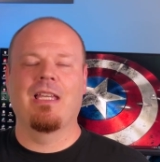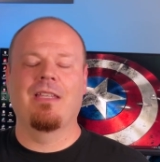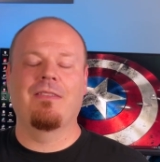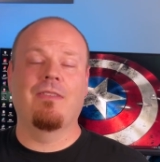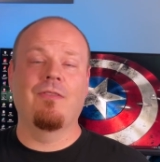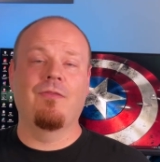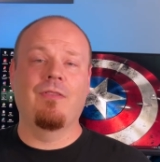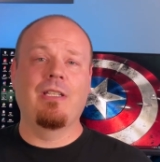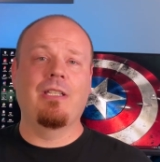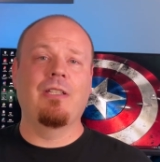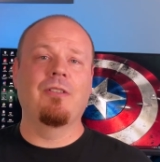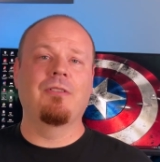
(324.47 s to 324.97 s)
If
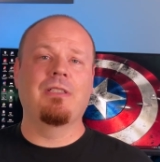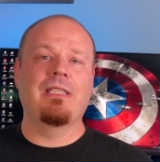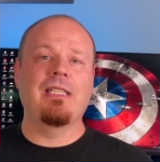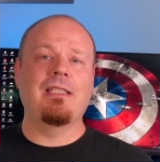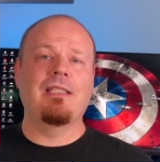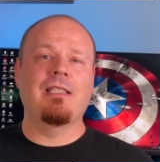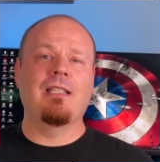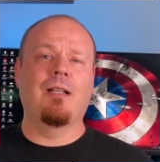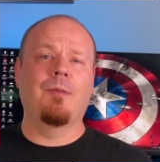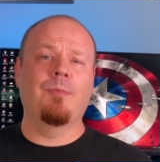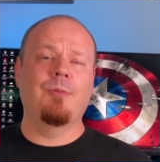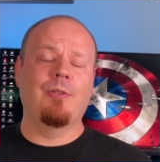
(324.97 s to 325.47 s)
the video
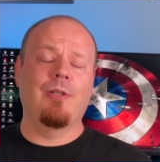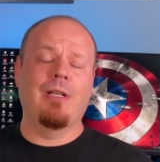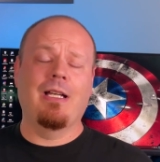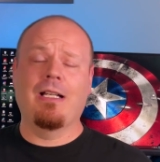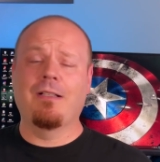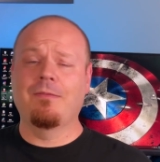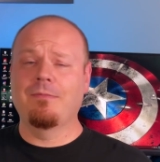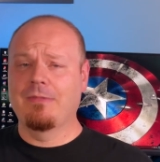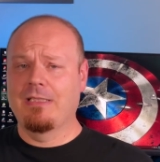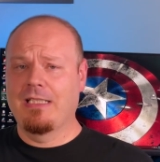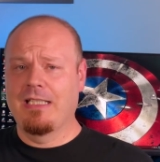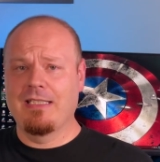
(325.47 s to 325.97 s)
didn't help you
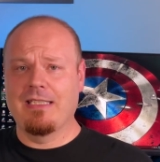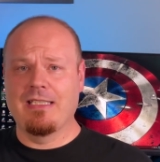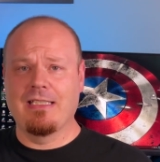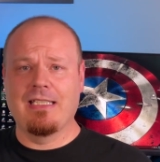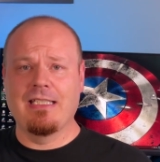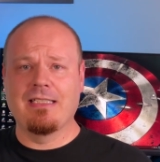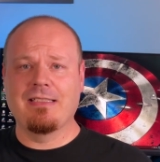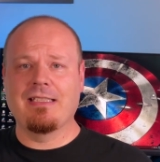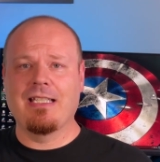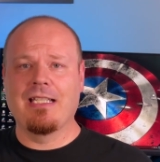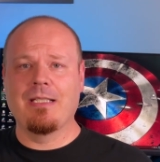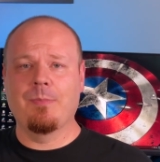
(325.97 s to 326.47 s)
out, hit the
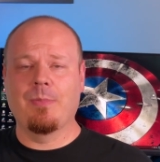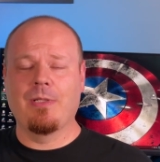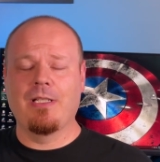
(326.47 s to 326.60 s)
dislike